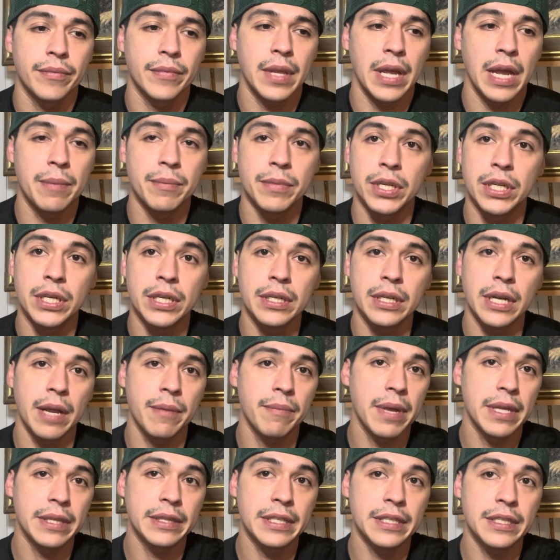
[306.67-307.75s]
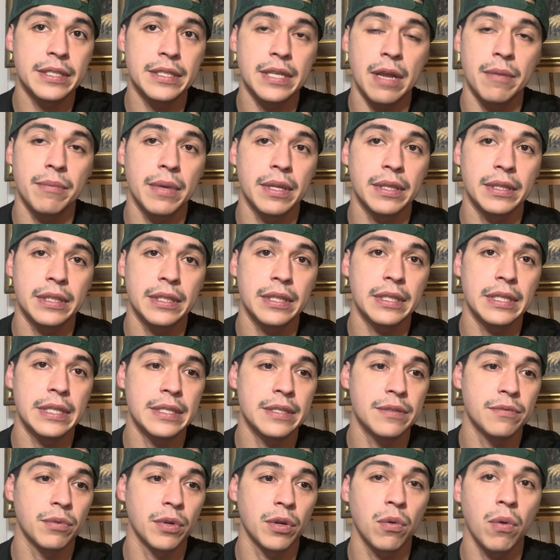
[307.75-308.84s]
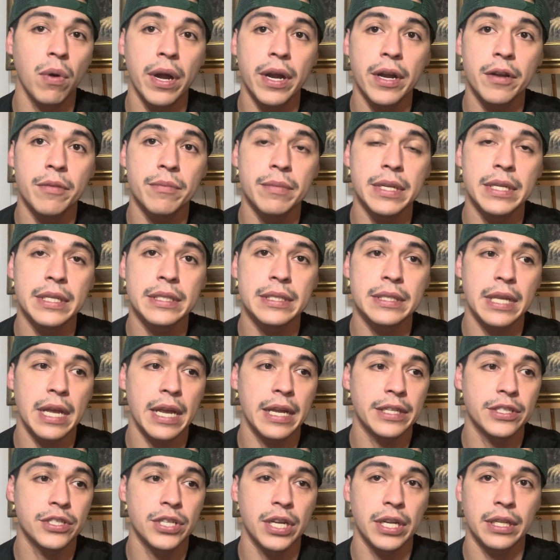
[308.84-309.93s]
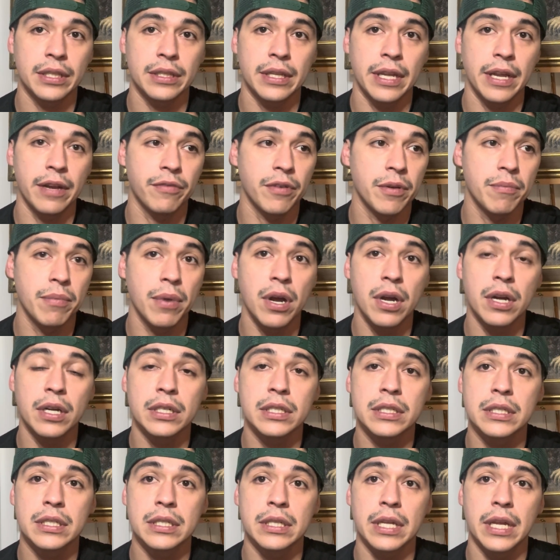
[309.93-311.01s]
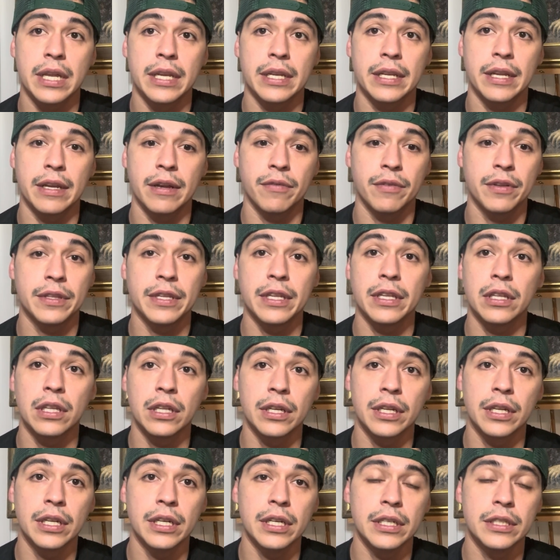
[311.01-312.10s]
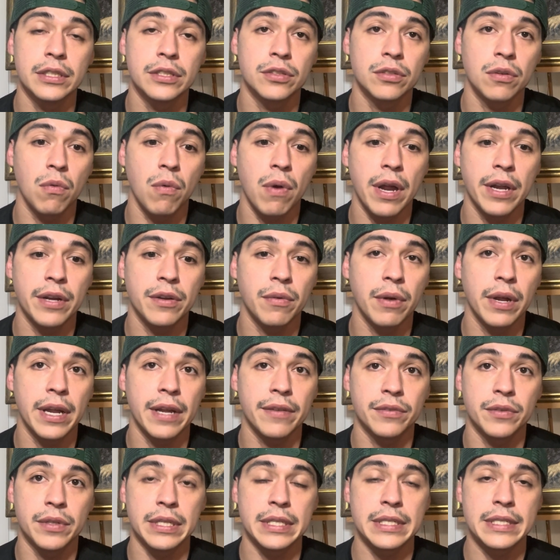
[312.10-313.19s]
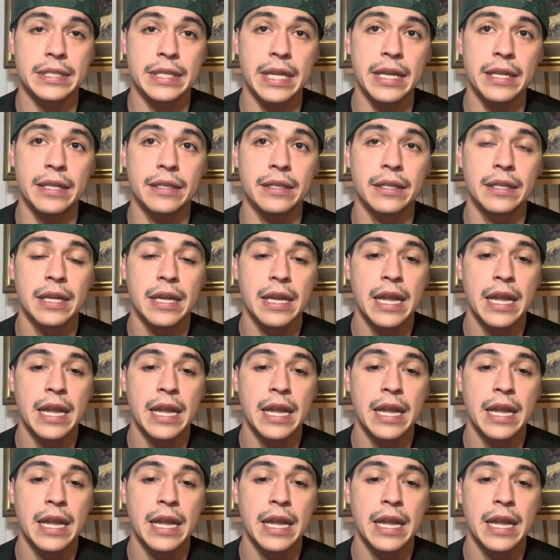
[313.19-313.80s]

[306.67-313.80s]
I'm good. I met these requirements. I checked every box and everything looked good. So why do I have to extend?